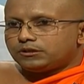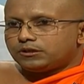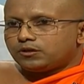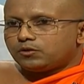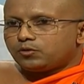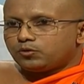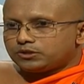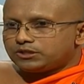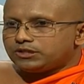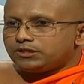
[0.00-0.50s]

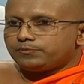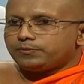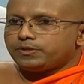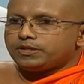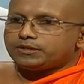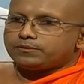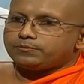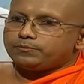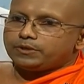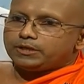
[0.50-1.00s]
Kosala
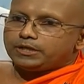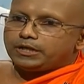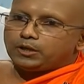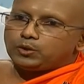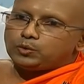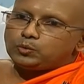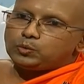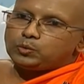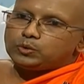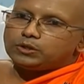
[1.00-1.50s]
Mahatma,
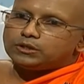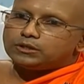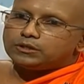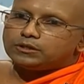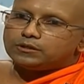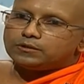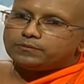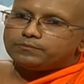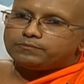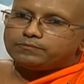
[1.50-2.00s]
now
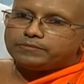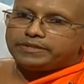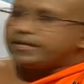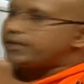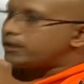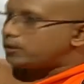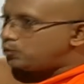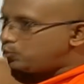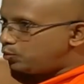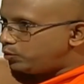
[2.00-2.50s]

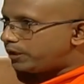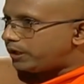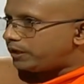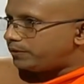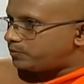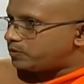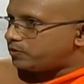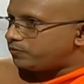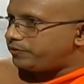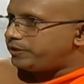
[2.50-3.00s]
there are 2
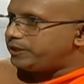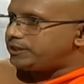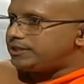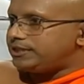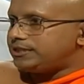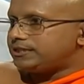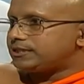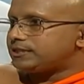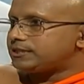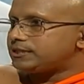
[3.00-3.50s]
types of
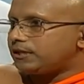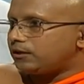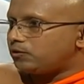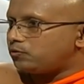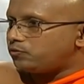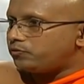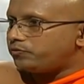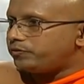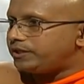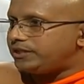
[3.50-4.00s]
diseases.
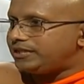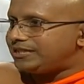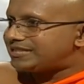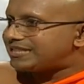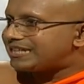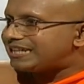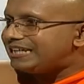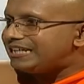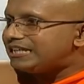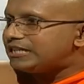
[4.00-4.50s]
Now, it
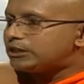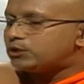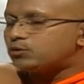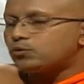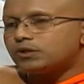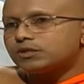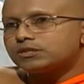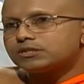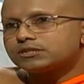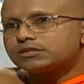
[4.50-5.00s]
is clear
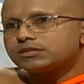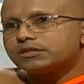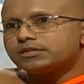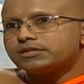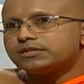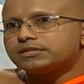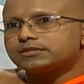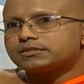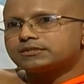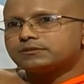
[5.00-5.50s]
to us,
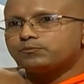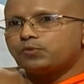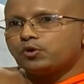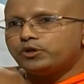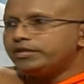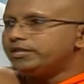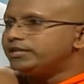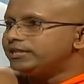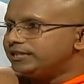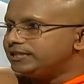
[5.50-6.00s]
that is
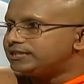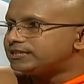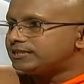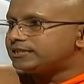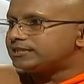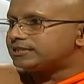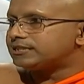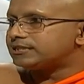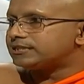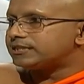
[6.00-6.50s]
bodily
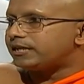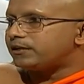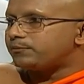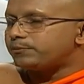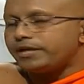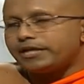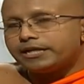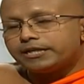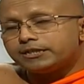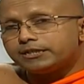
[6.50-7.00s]
diseases and
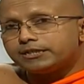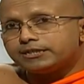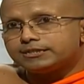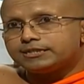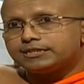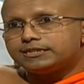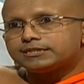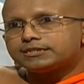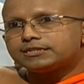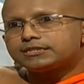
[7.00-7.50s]
mental
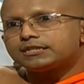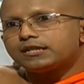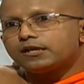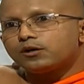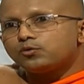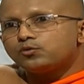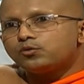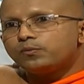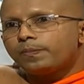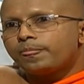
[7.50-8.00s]
diseases.
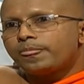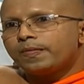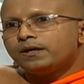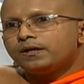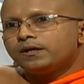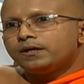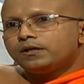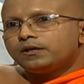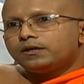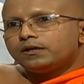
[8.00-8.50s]
Now
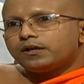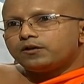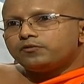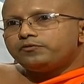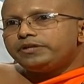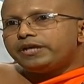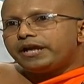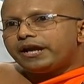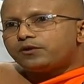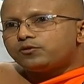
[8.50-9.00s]

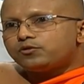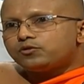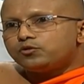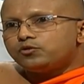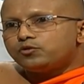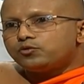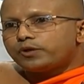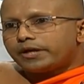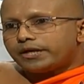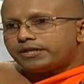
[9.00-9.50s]
we have to
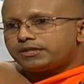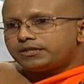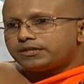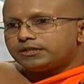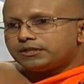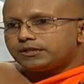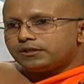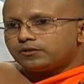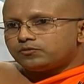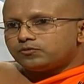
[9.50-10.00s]
look at,
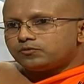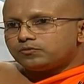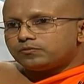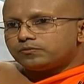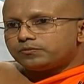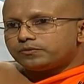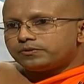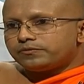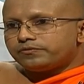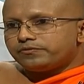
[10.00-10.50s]
now
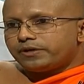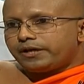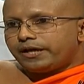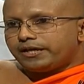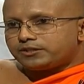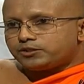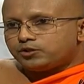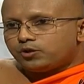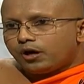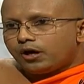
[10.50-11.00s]

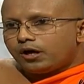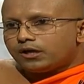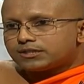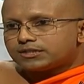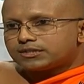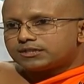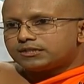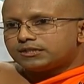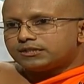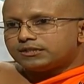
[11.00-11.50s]
as you
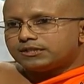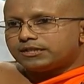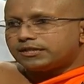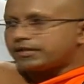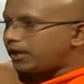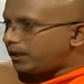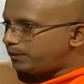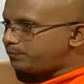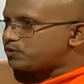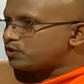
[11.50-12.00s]
asked the
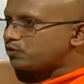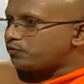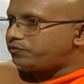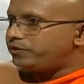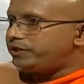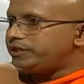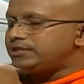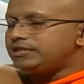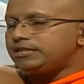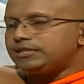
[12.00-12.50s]
types of
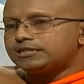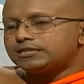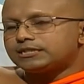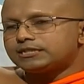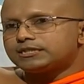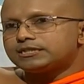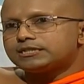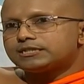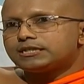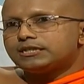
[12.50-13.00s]

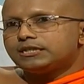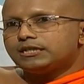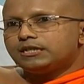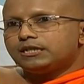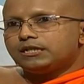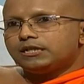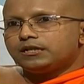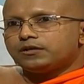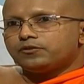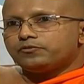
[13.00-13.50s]
diseases,
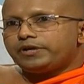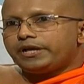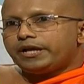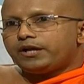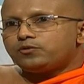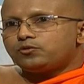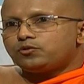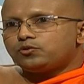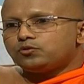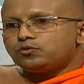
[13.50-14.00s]
now we
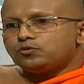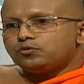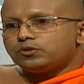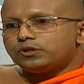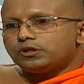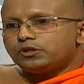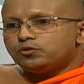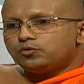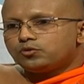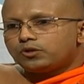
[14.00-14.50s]
have
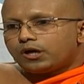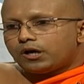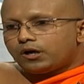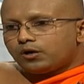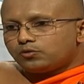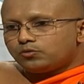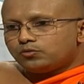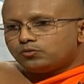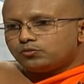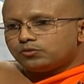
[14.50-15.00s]
to look
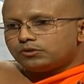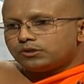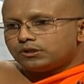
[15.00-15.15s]
how